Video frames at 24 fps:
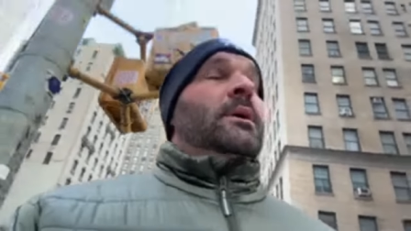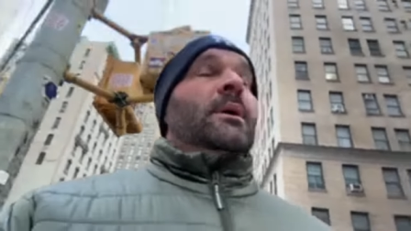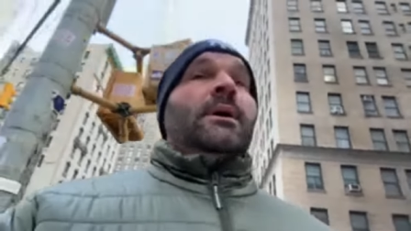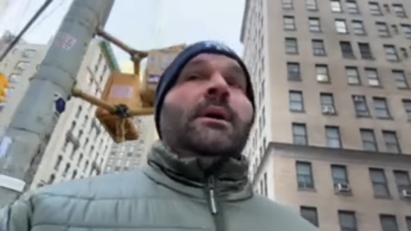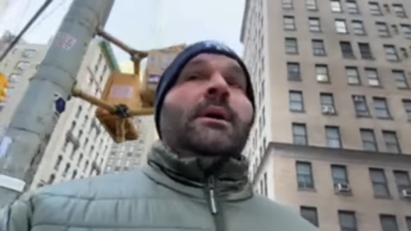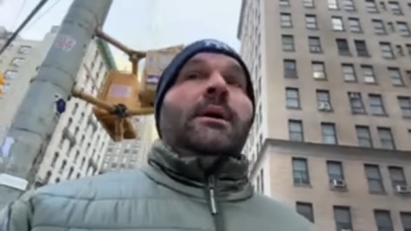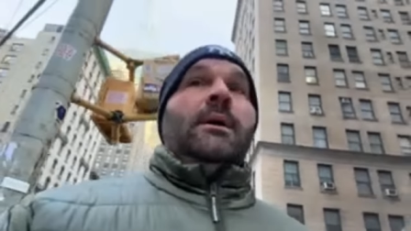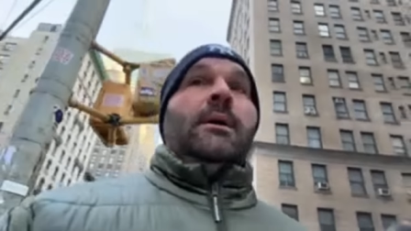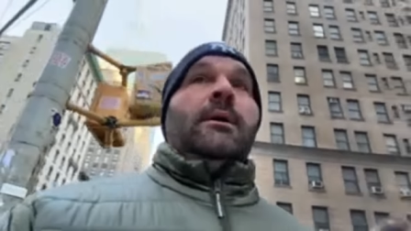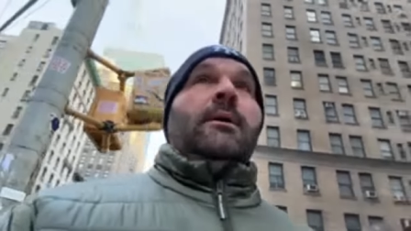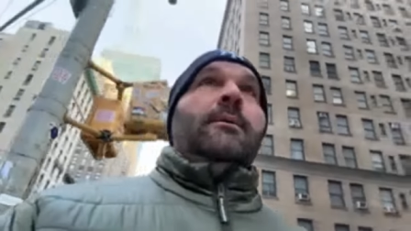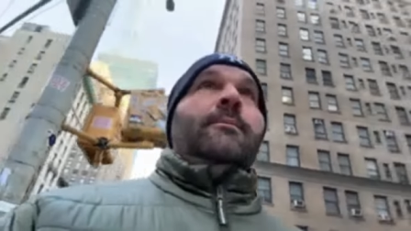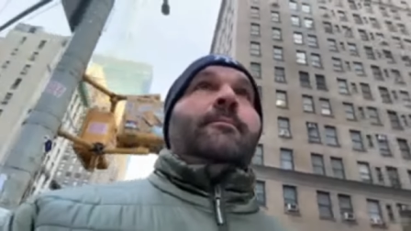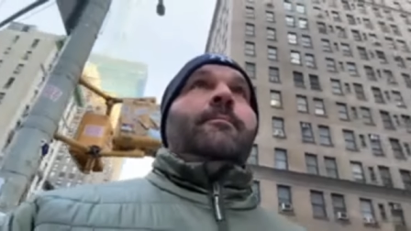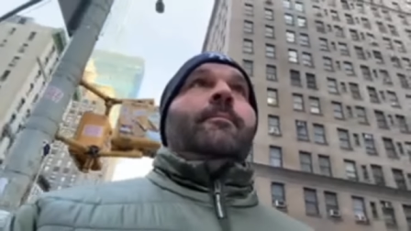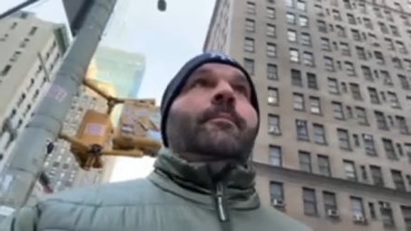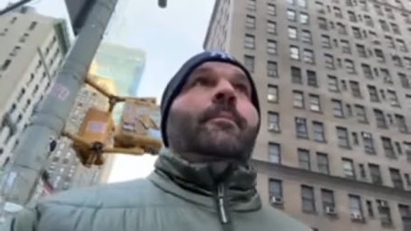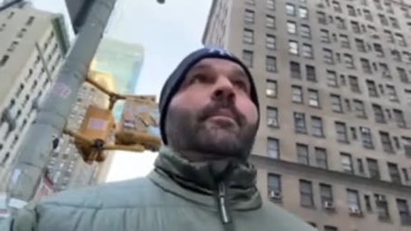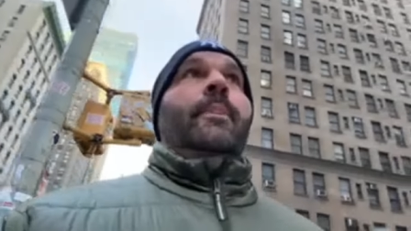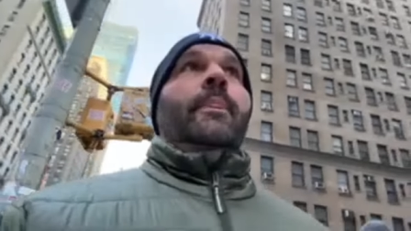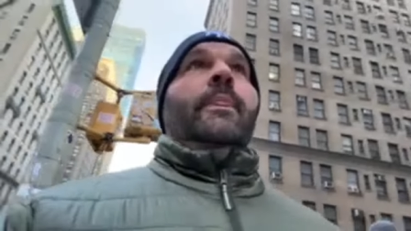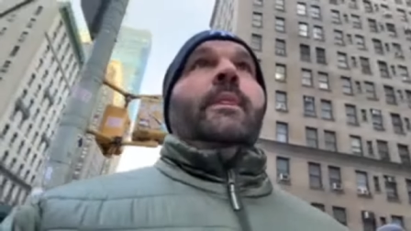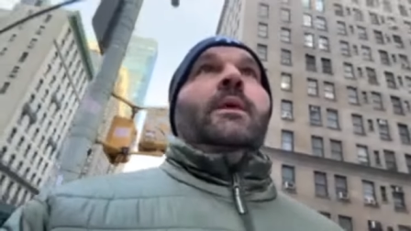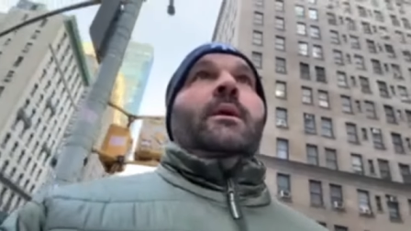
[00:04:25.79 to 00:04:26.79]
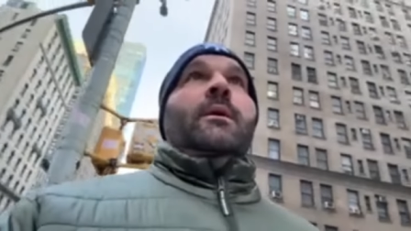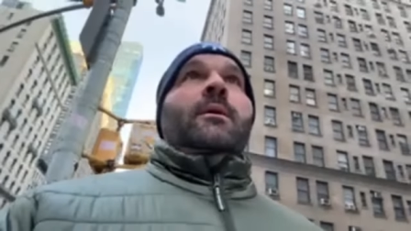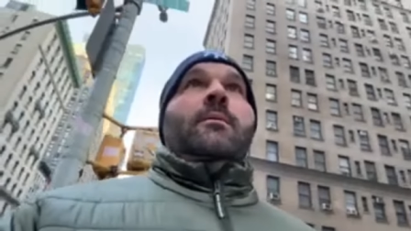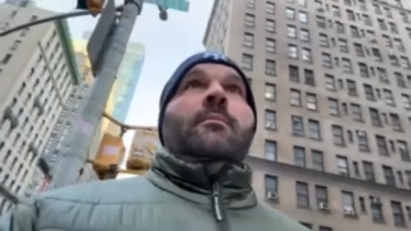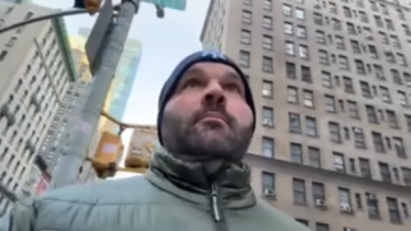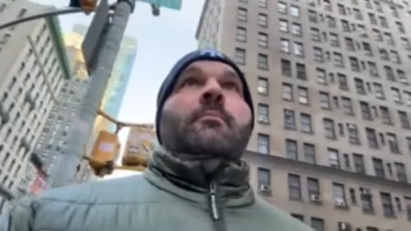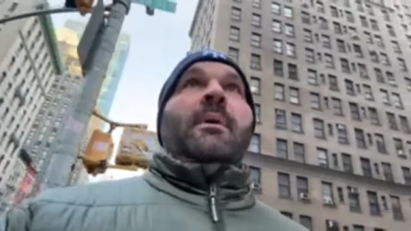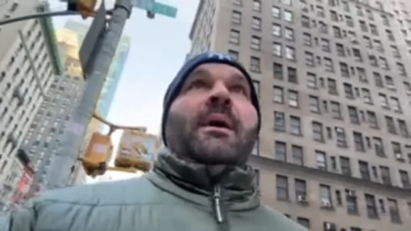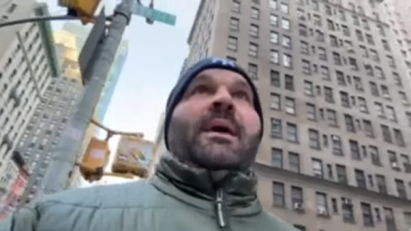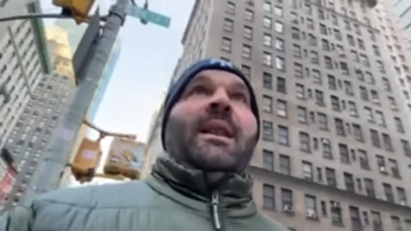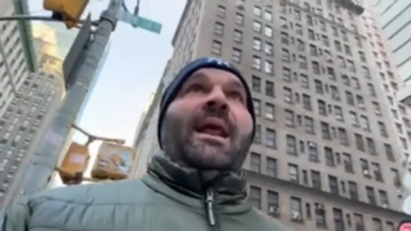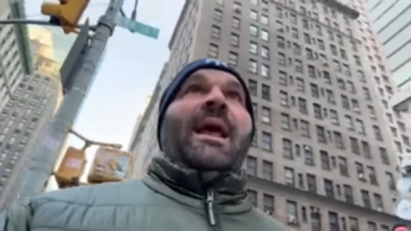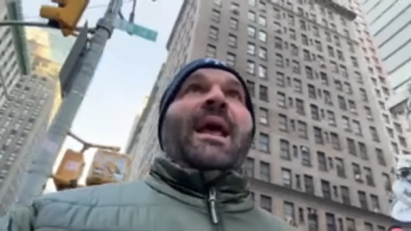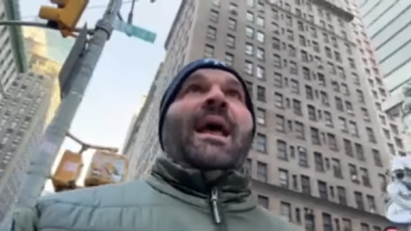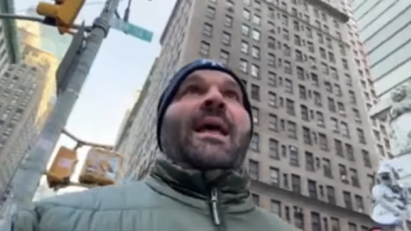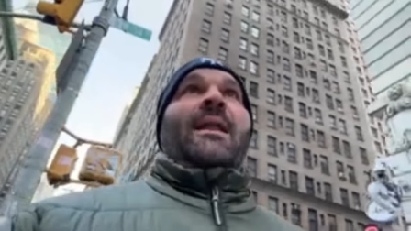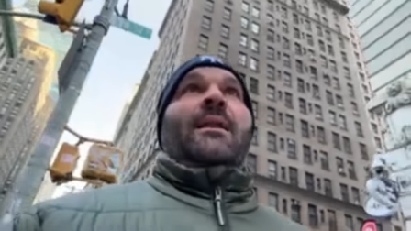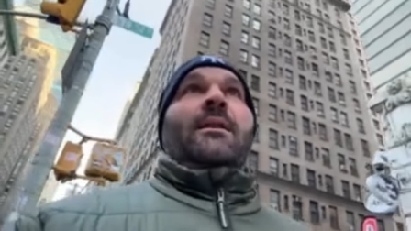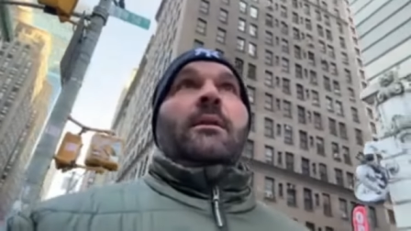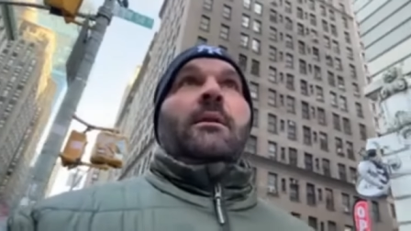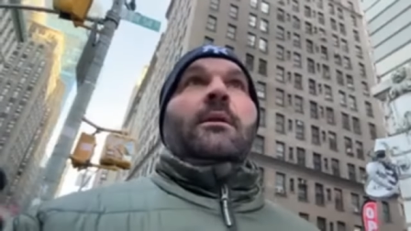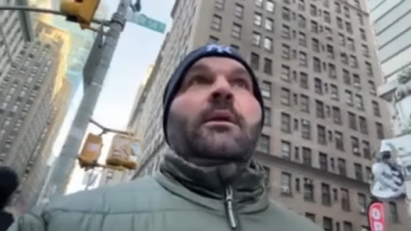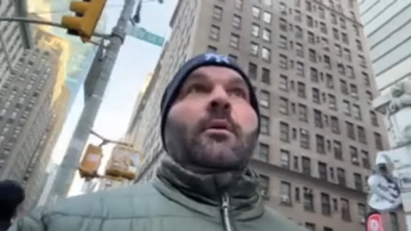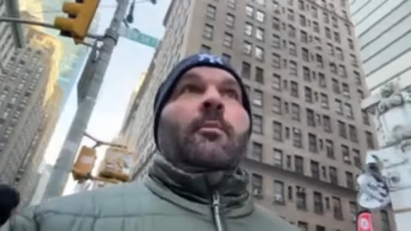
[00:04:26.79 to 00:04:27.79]
uh, Manhattan,
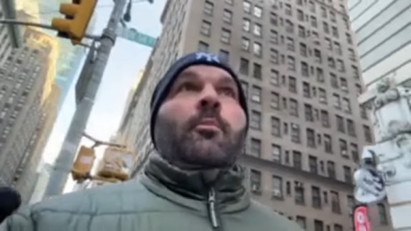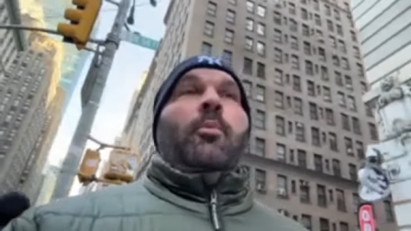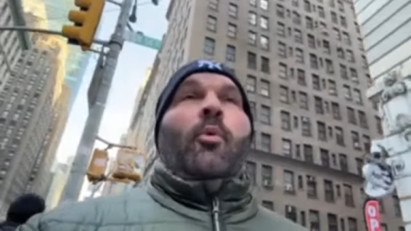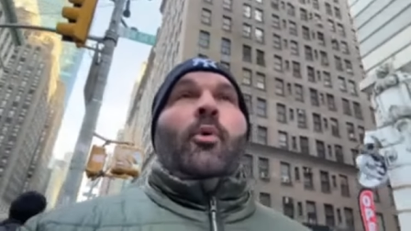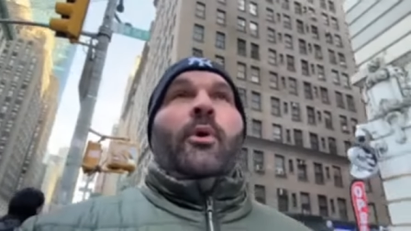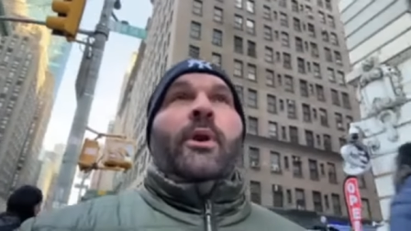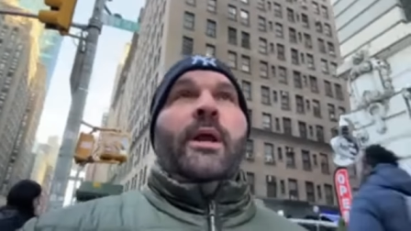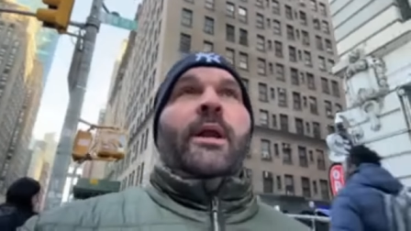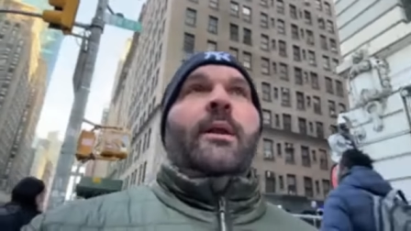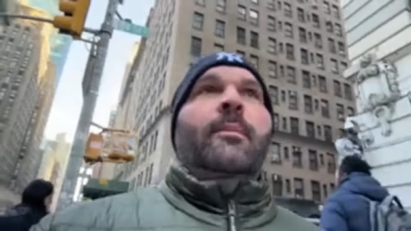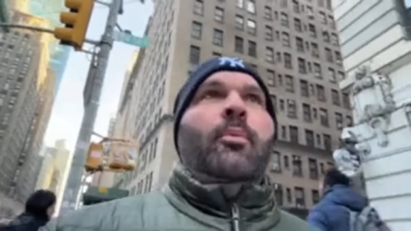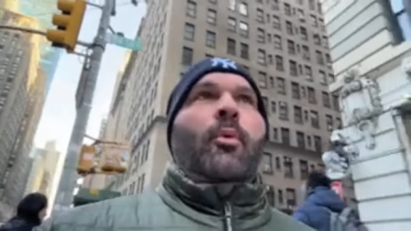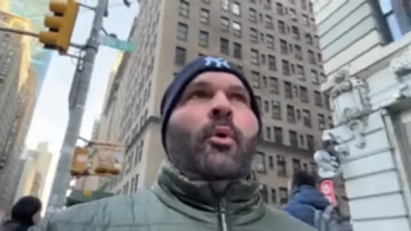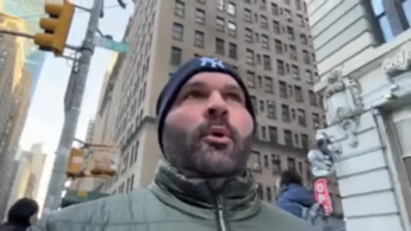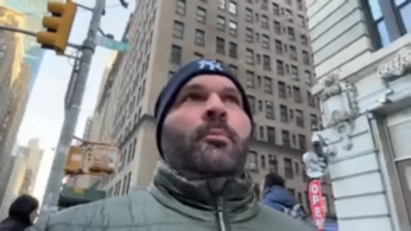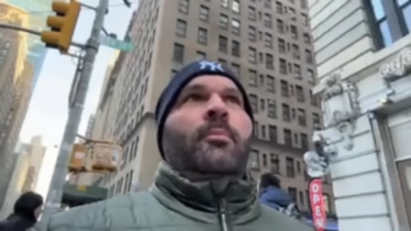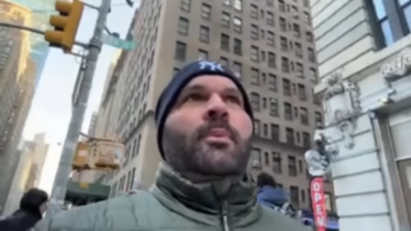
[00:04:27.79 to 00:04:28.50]
you know, point A to point